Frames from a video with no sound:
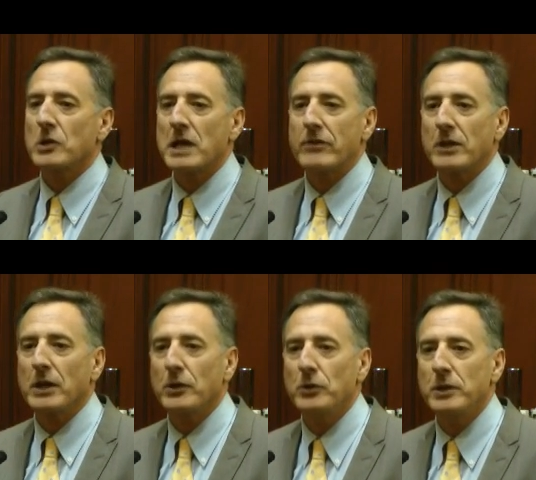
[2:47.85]
tried everything
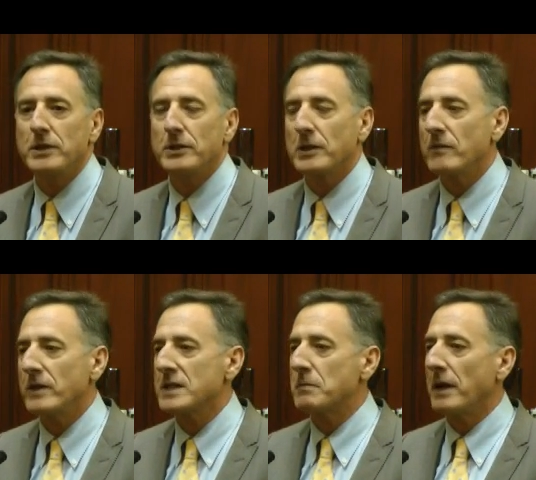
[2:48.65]
I could to
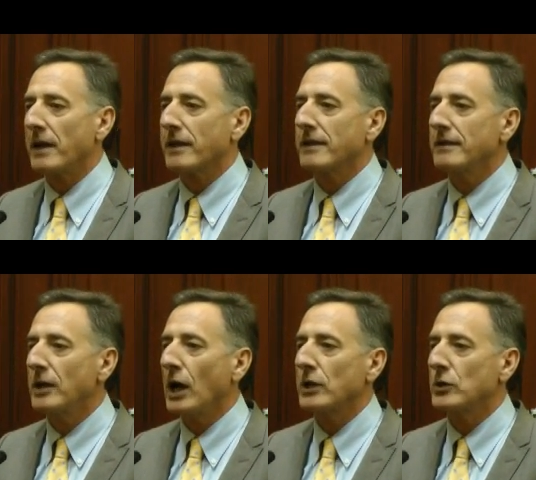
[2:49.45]
convince Beth
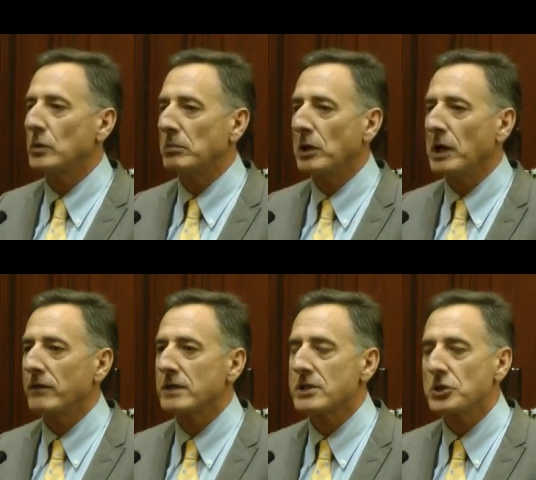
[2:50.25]
not to apply for this